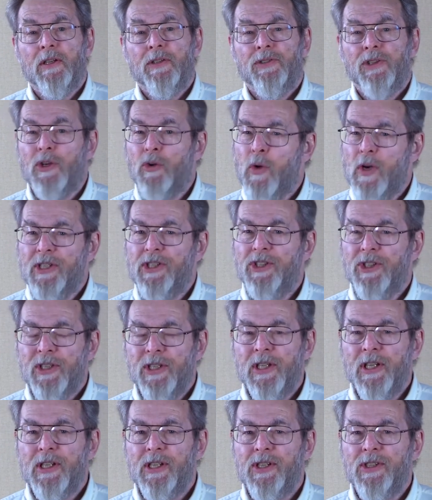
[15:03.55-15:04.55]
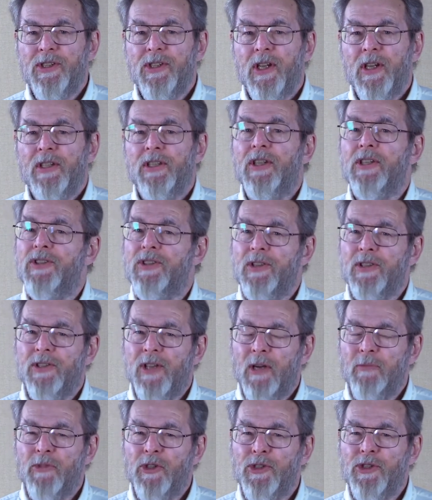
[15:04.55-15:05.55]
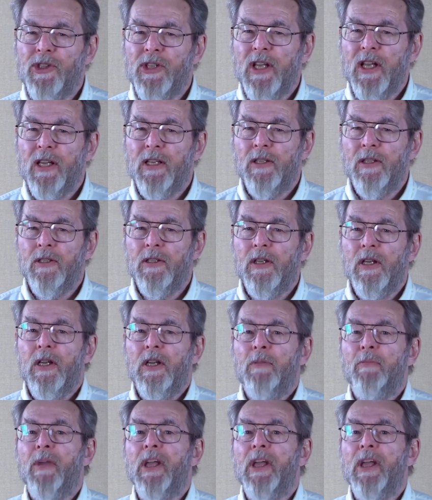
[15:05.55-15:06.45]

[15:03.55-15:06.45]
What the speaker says: The question is, does the double standard